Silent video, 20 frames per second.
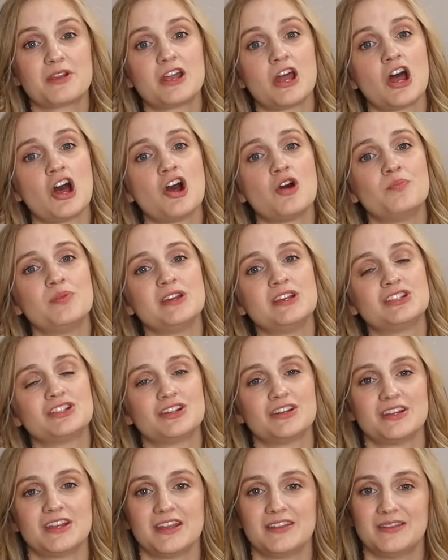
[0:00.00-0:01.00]
go, be
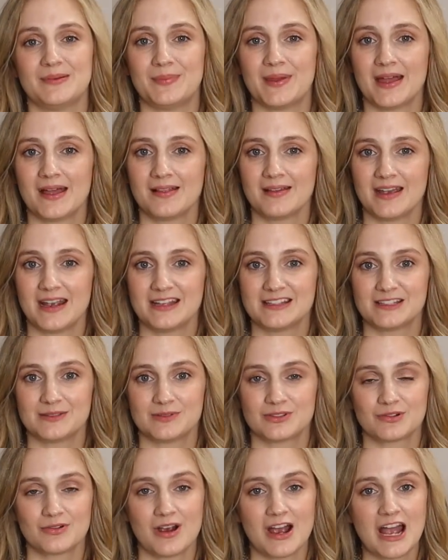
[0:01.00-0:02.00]
sure to hit the bell and
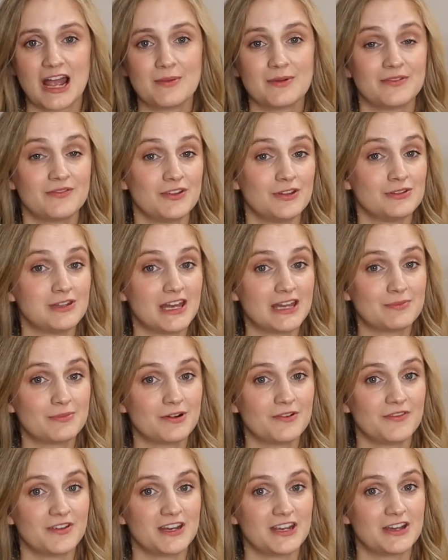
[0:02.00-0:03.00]
subscribe if you'd like
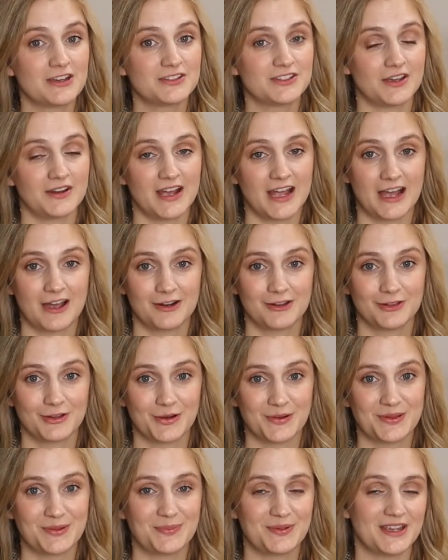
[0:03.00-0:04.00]
more videos on how to
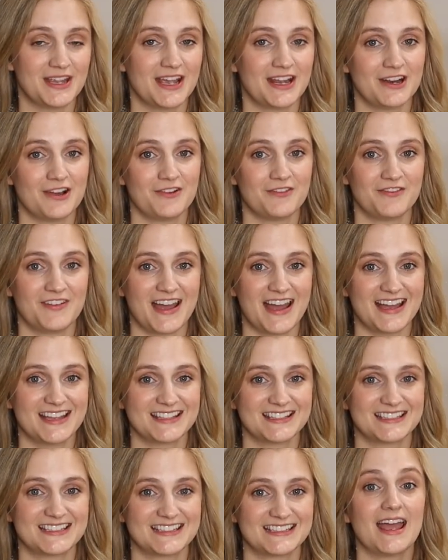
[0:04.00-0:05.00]
learn the piano
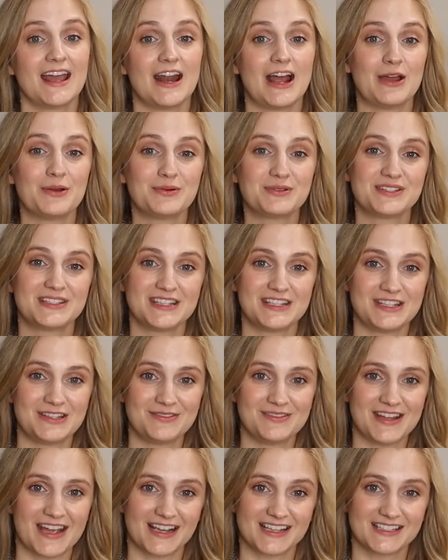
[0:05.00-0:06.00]
fast. And I will see
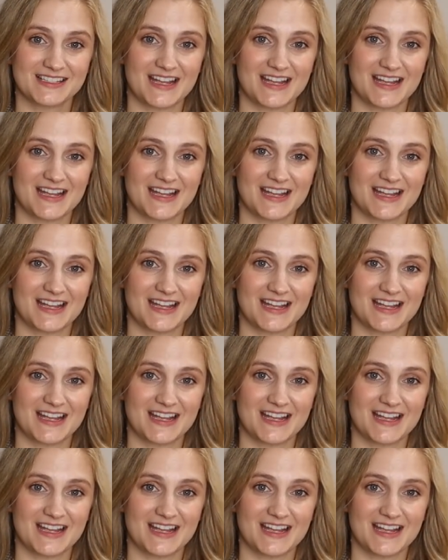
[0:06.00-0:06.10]
you next